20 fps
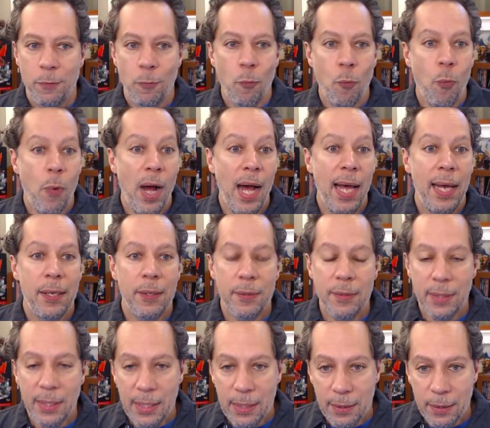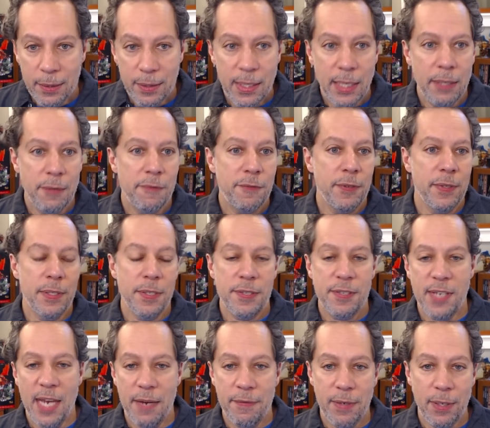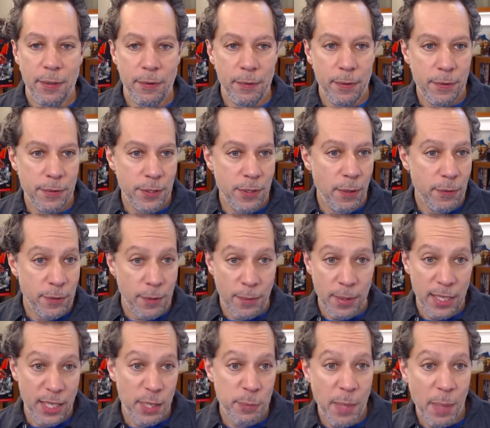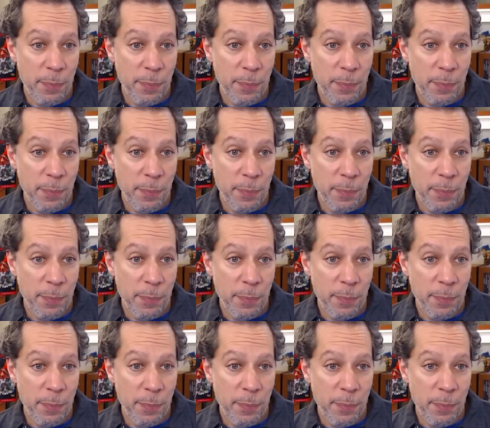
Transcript: wildly looking for the saving throws. Those only come